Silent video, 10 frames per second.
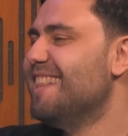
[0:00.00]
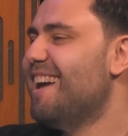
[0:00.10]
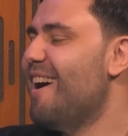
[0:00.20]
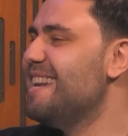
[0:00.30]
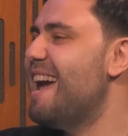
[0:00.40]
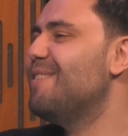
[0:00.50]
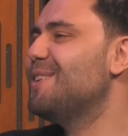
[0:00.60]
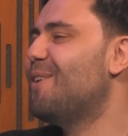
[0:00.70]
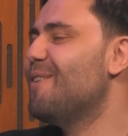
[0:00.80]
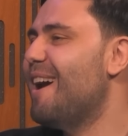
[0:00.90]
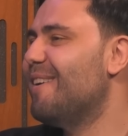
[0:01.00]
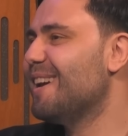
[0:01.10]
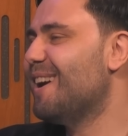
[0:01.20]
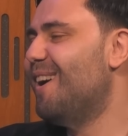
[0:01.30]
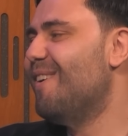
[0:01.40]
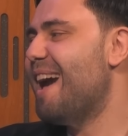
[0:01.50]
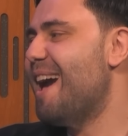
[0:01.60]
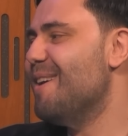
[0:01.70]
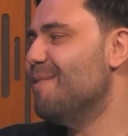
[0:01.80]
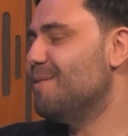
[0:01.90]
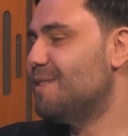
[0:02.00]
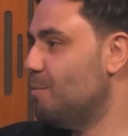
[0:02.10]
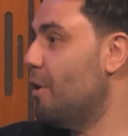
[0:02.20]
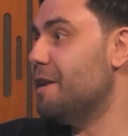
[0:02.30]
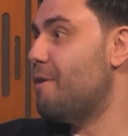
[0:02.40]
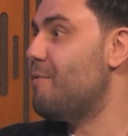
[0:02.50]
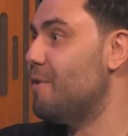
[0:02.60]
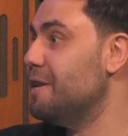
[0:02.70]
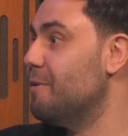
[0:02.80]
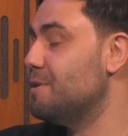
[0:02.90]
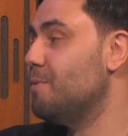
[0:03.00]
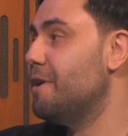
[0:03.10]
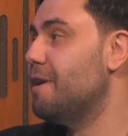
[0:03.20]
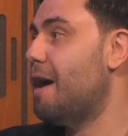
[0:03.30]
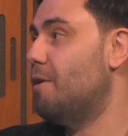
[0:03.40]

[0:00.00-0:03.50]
I'd never turn around and go, um, why the referee do this, why do that?